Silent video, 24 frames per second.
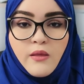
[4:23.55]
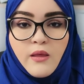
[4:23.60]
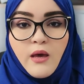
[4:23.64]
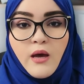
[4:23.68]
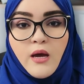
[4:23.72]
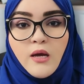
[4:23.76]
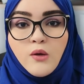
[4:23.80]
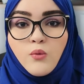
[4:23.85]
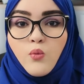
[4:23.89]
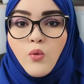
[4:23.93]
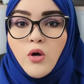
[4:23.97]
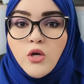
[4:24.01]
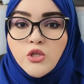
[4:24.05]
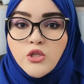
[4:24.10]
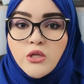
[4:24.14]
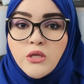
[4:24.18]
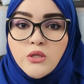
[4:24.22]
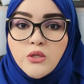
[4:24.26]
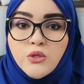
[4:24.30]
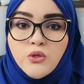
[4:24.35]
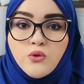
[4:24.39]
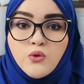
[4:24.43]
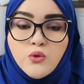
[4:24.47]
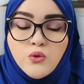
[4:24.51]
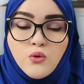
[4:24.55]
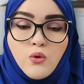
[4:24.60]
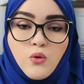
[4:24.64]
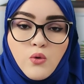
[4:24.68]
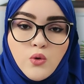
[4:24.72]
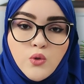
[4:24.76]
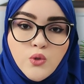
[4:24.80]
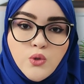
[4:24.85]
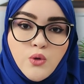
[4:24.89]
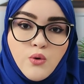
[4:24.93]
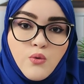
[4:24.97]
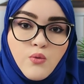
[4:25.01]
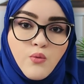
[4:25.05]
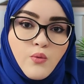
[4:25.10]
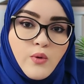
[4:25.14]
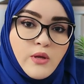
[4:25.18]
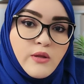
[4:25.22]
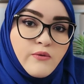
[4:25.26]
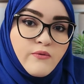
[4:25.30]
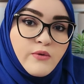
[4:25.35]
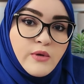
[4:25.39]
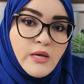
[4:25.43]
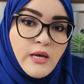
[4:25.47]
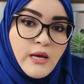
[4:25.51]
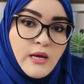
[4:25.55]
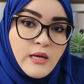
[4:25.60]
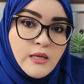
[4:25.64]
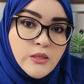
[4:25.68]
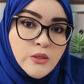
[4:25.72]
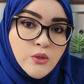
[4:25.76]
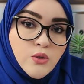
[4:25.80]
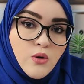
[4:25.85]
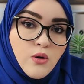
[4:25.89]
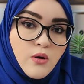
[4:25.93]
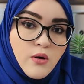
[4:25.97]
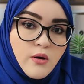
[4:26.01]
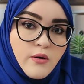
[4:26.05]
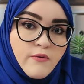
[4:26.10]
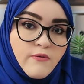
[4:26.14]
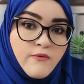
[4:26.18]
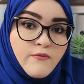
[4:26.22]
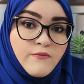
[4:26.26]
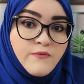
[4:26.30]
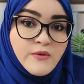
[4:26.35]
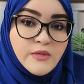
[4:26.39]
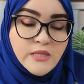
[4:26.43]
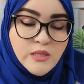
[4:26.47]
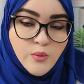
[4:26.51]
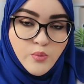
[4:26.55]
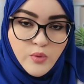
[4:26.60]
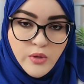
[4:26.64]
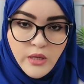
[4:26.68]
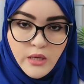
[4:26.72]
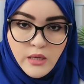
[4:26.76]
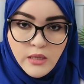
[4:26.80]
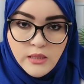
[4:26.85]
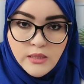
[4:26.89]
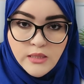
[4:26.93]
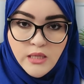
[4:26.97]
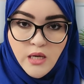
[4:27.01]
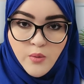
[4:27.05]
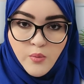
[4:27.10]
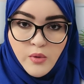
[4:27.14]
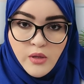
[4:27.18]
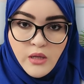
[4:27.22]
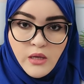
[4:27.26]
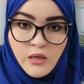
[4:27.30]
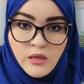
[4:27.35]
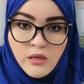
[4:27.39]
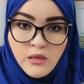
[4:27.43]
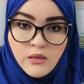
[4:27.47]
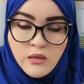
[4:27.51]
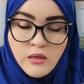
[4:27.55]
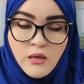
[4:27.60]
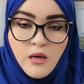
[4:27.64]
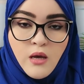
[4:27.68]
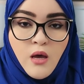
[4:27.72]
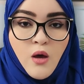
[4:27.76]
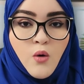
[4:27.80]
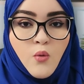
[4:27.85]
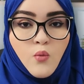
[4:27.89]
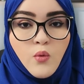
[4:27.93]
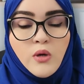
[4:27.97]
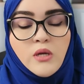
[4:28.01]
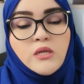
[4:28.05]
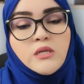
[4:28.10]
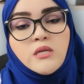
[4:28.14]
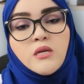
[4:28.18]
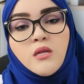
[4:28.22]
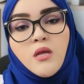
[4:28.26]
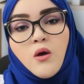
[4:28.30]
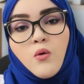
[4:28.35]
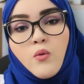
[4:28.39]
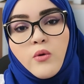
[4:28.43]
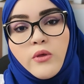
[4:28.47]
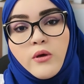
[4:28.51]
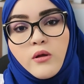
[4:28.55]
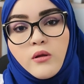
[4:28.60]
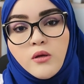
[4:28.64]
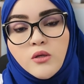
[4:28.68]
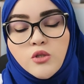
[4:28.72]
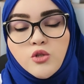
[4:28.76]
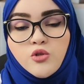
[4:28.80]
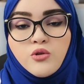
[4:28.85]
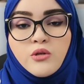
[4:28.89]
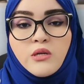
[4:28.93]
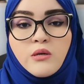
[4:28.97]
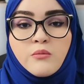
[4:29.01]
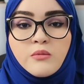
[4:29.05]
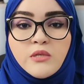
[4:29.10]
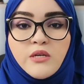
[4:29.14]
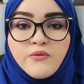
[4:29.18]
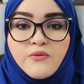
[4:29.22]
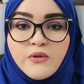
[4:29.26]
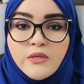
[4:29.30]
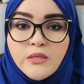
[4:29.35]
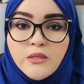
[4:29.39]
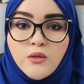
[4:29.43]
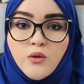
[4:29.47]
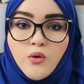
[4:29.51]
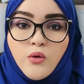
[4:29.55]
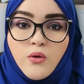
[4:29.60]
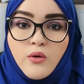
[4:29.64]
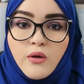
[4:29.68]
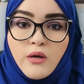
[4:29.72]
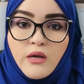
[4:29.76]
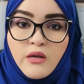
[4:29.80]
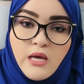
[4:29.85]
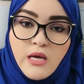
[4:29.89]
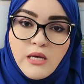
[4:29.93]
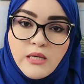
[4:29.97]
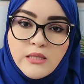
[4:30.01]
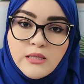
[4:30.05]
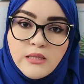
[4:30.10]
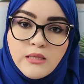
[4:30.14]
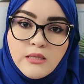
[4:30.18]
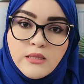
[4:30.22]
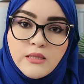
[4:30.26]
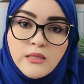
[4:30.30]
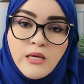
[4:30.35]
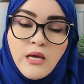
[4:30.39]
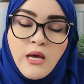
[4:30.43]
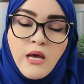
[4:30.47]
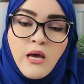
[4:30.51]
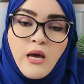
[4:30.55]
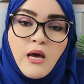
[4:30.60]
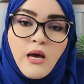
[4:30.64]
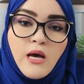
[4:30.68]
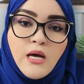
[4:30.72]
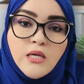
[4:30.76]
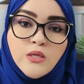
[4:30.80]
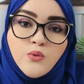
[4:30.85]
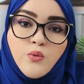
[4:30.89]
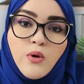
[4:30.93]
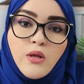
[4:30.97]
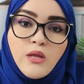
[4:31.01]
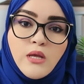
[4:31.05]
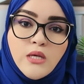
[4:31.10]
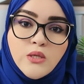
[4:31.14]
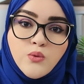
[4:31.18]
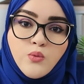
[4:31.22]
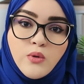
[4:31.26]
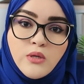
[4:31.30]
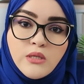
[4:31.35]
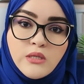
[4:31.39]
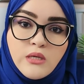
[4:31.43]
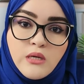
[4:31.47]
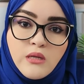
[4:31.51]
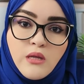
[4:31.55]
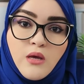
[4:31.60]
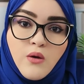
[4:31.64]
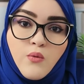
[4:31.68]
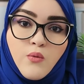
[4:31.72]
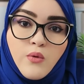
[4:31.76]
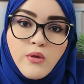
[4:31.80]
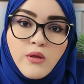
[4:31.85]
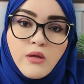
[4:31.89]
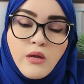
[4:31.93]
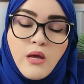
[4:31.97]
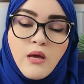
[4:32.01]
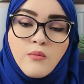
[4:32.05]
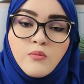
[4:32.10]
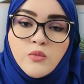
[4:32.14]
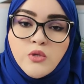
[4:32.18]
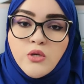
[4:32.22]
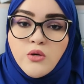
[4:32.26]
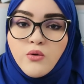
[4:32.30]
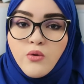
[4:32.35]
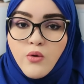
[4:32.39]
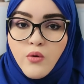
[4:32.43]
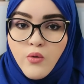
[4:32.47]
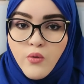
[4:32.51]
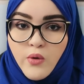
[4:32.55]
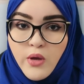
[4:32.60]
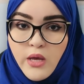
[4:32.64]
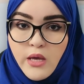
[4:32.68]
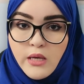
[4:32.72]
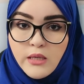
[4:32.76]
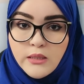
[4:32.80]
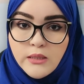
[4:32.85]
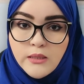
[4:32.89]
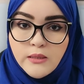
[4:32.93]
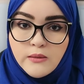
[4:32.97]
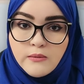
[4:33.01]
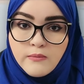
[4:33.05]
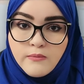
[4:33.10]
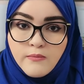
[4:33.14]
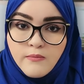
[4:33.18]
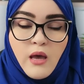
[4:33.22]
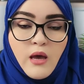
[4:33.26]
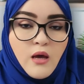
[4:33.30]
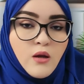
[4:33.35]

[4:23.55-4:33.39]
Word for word: The hand washing is used also when the hands are visibly contaminated, when dealing with Clostridium difficile cases, as well as when dealing with an M D R O case.